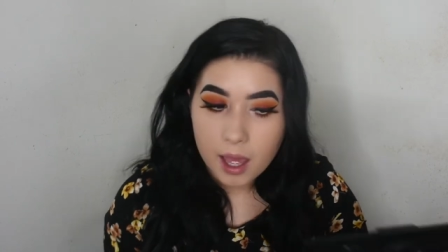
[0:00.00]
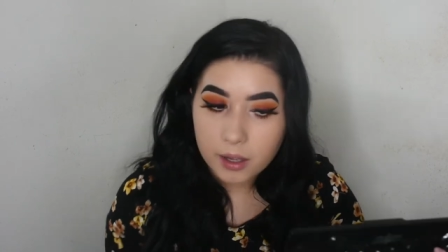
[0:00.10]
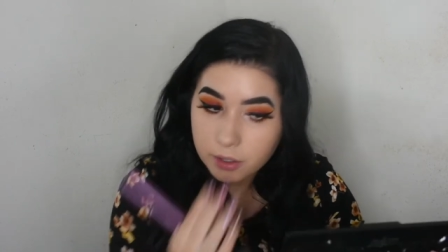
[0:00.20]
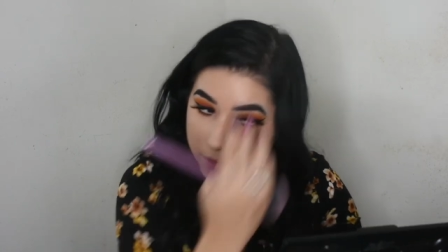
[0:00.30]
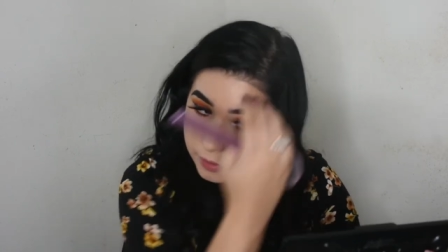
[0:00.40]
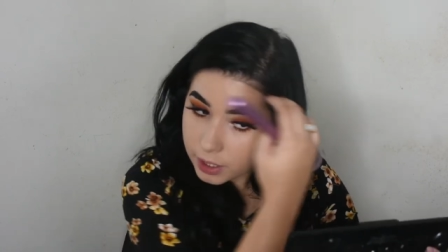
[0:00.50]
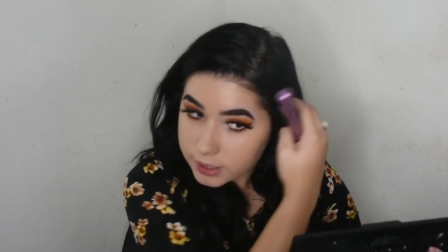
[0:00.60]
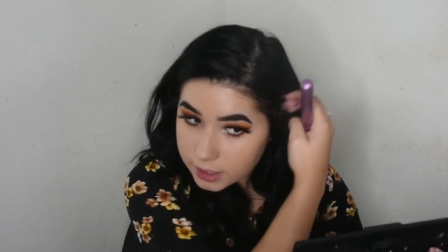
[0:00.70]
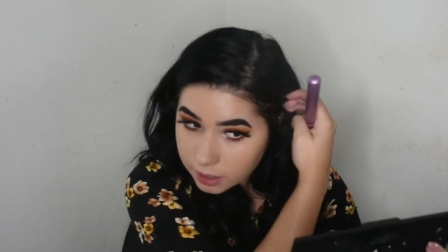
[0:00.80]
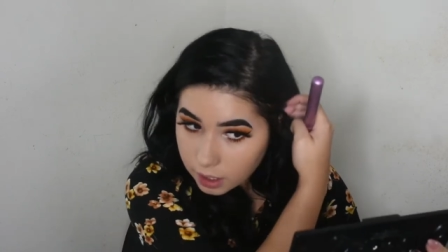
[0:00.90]
I don't know if you
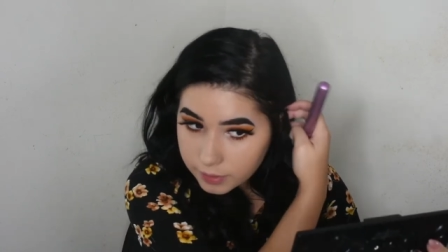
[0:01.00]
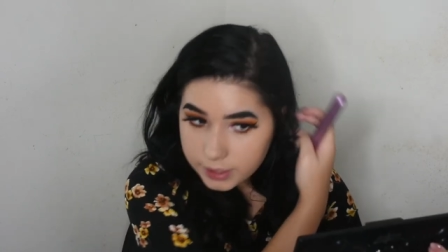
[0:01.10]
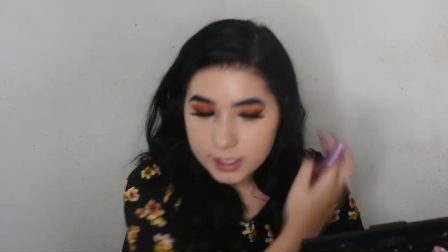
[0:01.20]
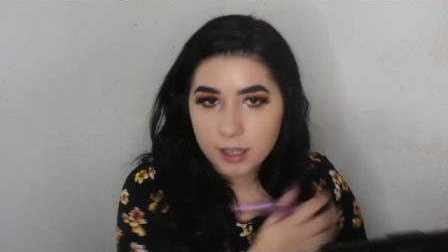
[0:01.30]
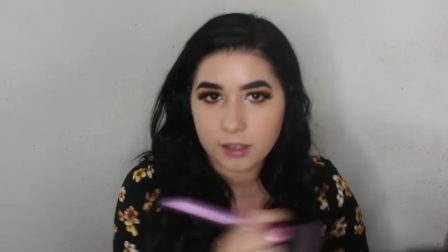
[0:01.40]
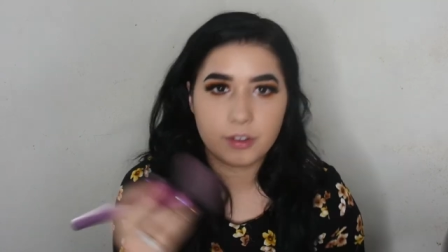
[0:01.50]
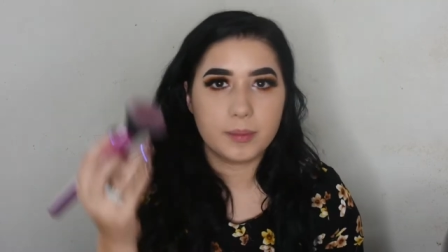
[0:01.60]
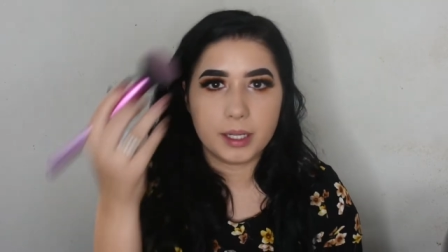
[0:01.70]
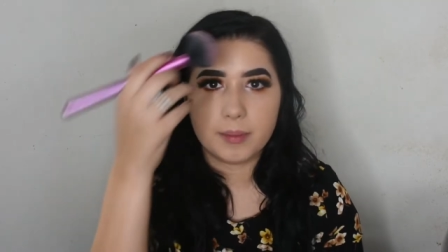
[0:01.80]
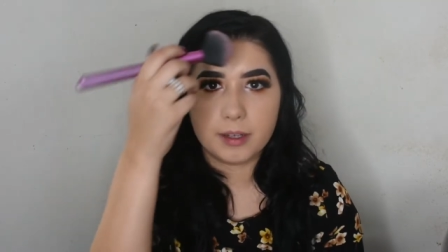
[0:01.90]
guys can already tell
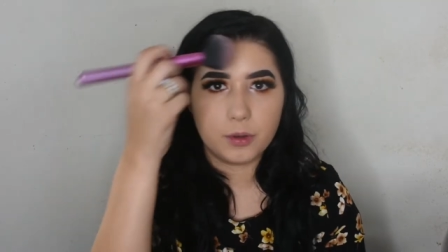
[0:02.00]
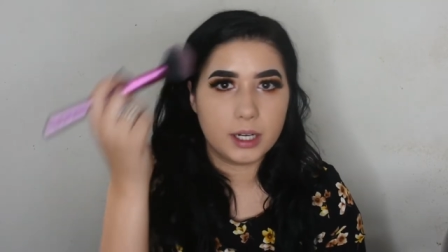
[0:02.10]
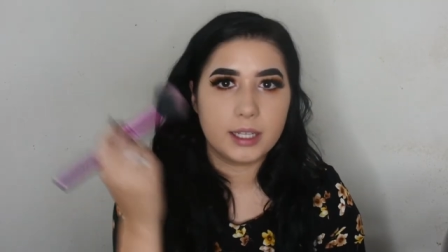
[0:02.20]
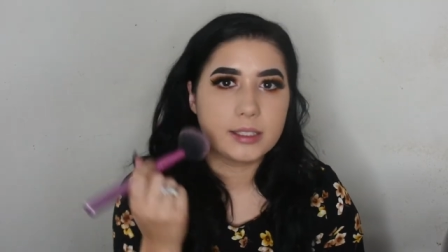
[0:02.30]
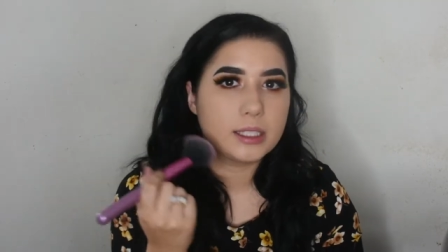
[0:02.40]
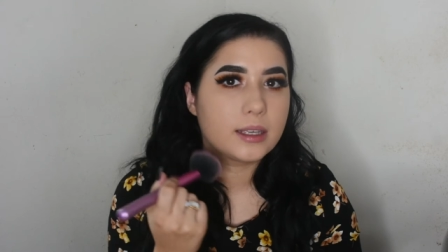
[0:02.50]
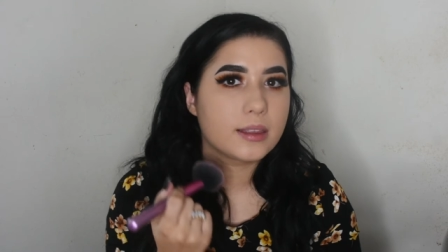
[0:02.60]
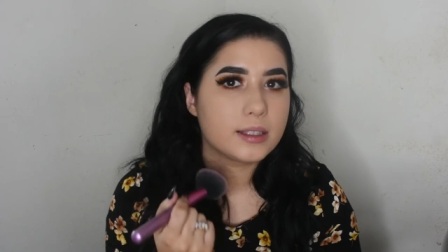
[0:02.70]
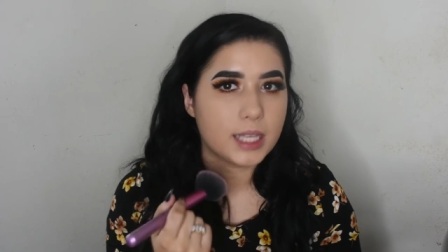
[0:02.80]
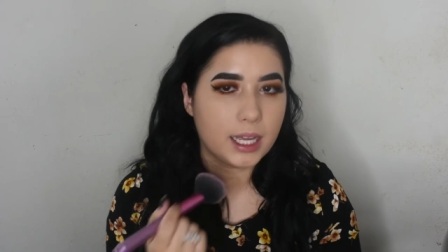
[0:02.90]
from like my forehead to
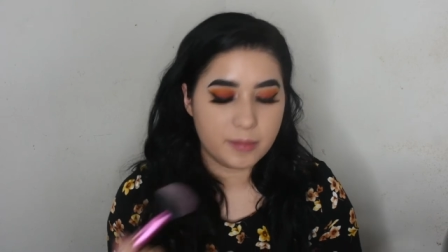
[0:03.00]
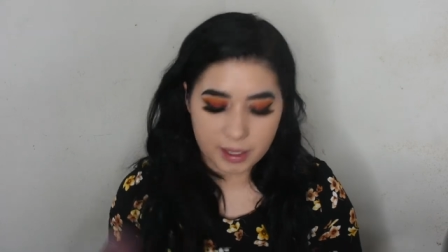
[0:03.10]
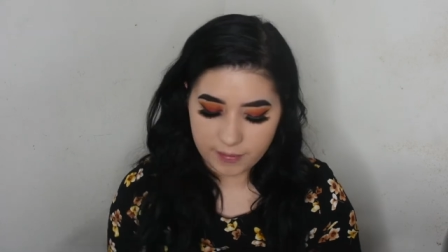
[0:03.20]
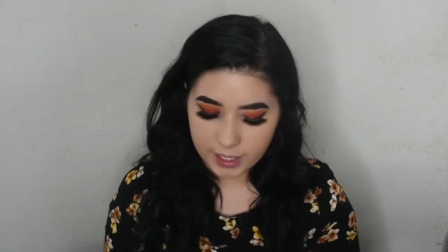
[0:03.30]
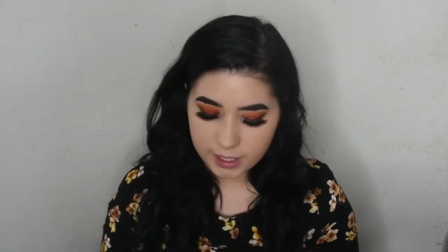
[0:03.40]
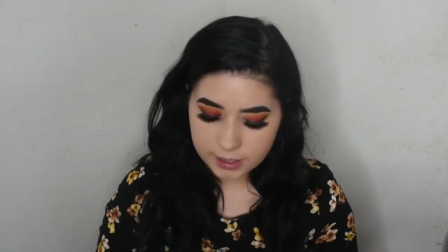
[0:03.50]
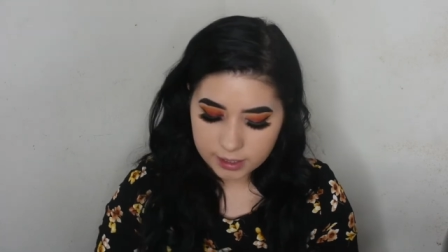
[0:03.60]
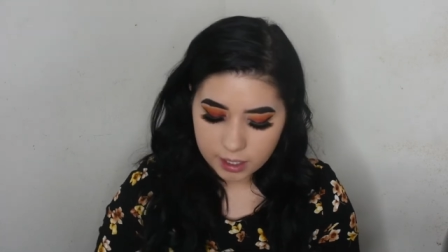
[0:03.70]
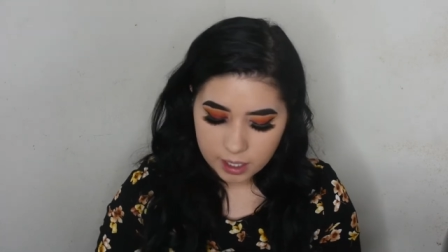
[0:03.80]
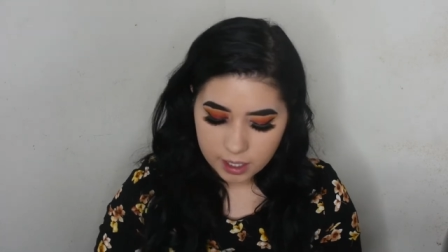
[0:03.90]
like this side of my face.